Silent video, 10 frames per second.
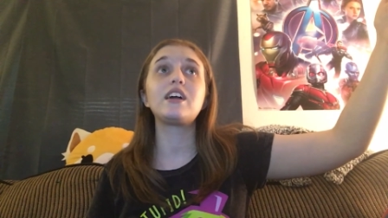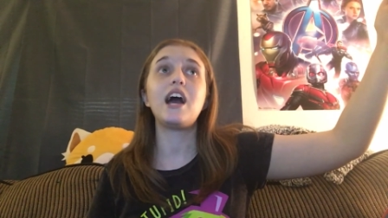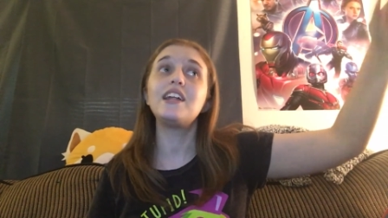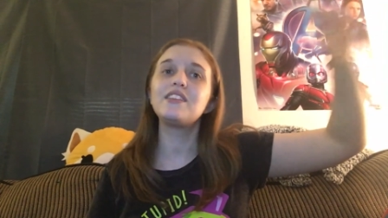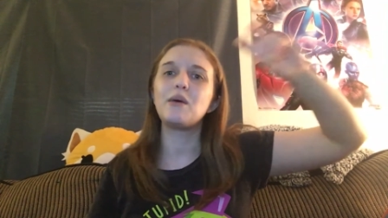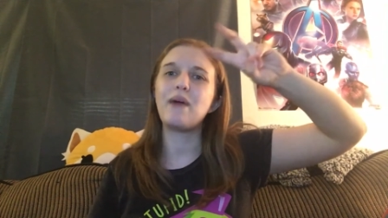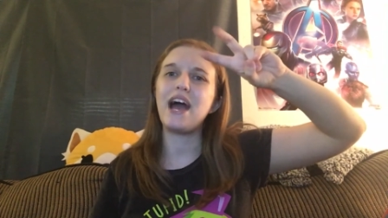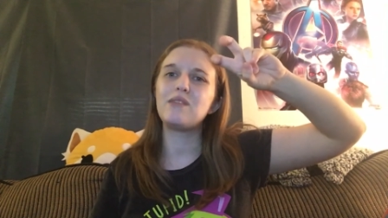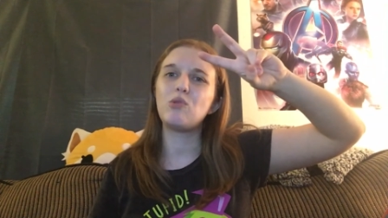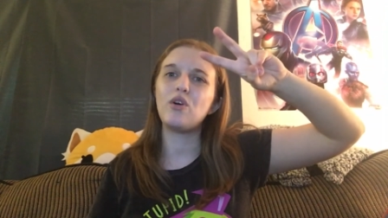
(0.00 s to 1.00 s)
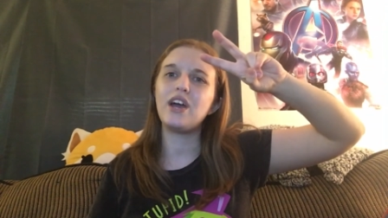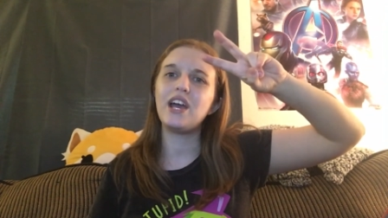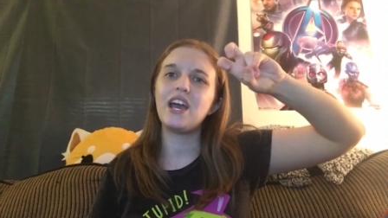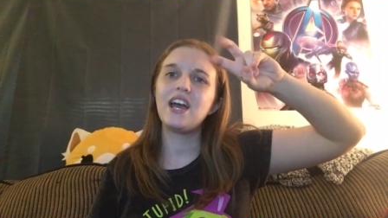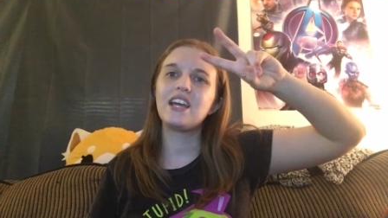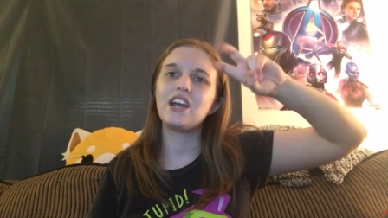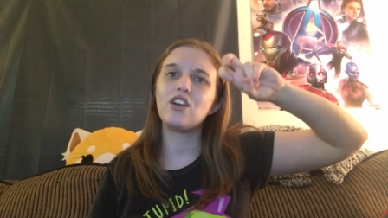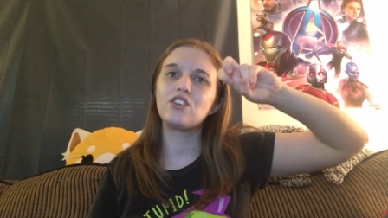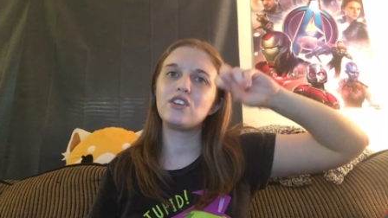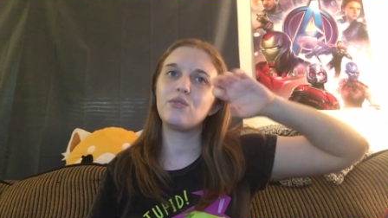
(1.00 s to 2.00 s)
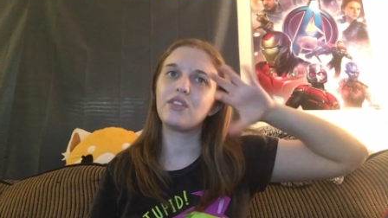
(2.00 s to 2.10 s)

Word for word: kind of the bad boy character